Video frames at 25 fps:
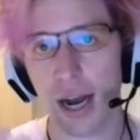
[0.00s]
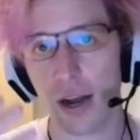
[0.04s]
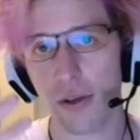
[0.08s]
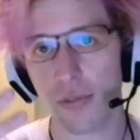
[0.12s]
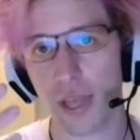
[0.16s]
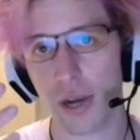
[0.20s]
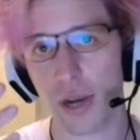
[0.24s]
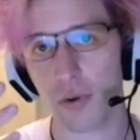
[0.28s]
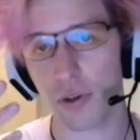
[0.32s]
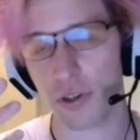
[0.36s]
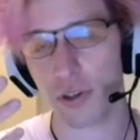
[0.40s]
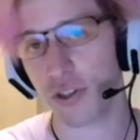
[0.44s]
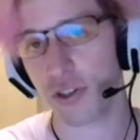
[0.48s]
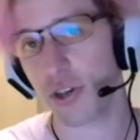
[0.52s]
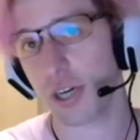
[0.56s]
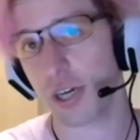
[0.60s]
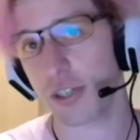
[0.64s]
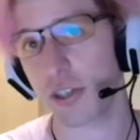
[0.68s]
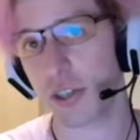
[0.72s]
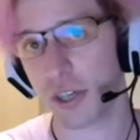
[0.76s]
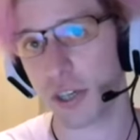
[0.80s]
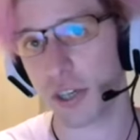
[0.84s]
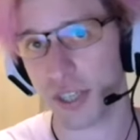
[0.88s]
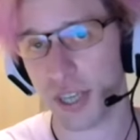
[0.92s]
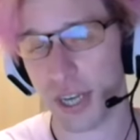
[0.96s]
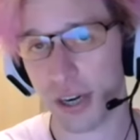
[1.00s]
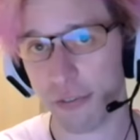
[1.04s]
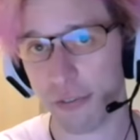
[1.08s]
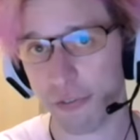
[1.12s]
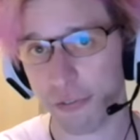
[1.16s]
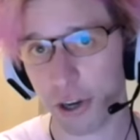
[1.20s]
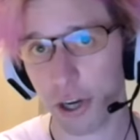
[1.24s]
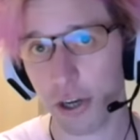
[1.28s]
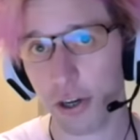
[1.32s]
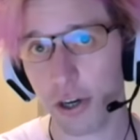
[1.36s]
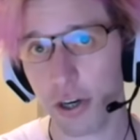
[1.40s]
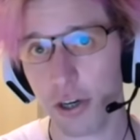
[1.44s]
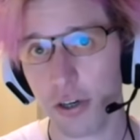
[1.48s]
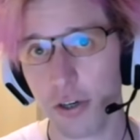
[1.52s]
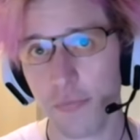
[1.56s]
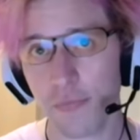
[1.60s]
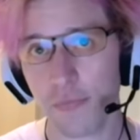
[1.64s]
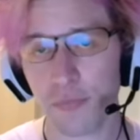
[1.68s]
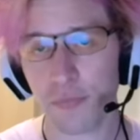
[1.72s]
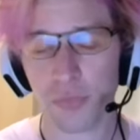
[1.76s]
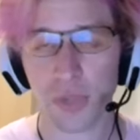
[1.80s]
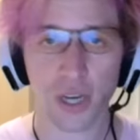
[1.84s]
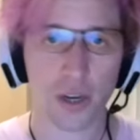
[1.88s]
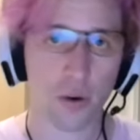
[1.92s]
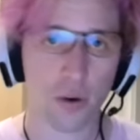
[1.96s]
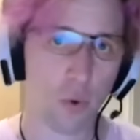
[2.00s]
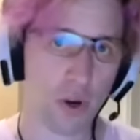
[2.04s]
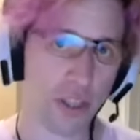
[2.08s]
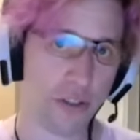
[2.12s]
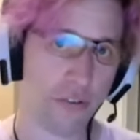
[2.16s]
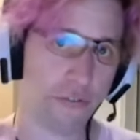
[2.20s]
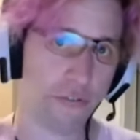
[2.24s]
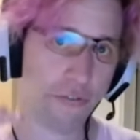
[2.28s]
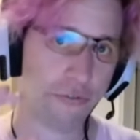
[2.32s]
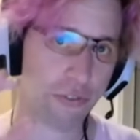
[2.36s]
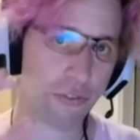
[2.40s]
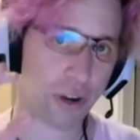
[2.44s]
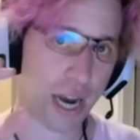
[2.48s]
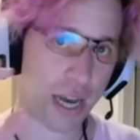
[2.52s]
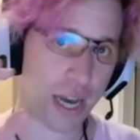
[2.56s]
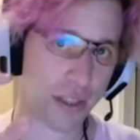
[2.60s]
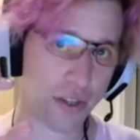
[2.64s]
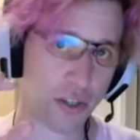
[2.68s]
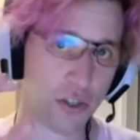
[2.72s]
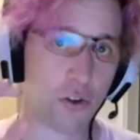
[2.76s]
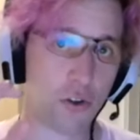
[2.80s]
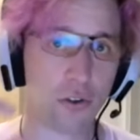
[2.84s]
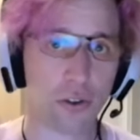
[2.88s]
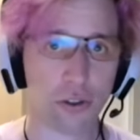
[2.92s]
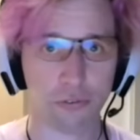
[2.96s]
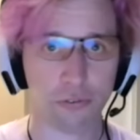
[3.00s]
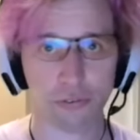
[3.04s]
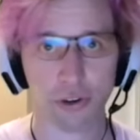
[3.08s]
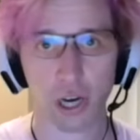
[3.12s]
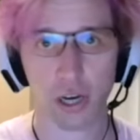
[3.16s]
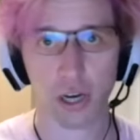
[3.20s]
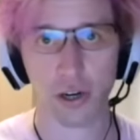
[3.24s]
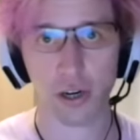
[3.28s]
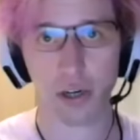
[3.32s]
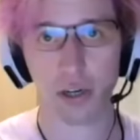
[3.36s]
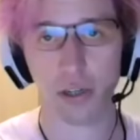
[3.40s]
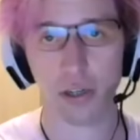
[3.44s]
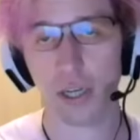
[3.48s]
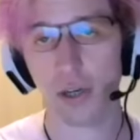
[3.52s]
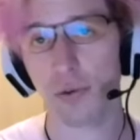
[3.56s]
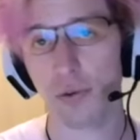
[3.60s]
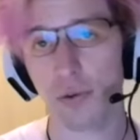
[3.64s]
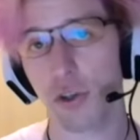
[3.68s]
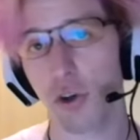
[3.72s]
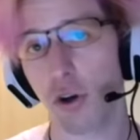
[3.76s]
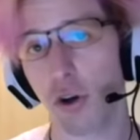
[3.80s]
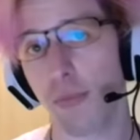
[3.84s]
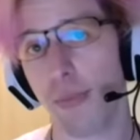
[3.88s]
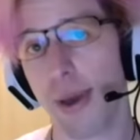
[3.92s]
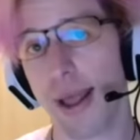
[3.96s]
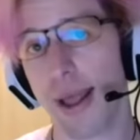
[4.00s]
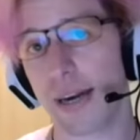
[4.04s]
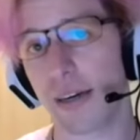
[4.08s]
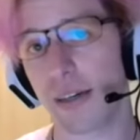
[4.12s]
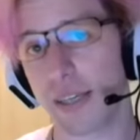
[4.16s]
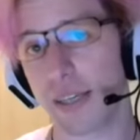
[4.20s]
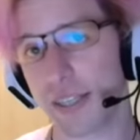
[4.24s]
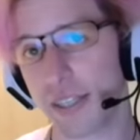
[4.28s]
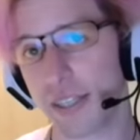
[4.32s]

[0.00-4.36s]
They were instructed to send a photo. When the father took the photo, it was automatically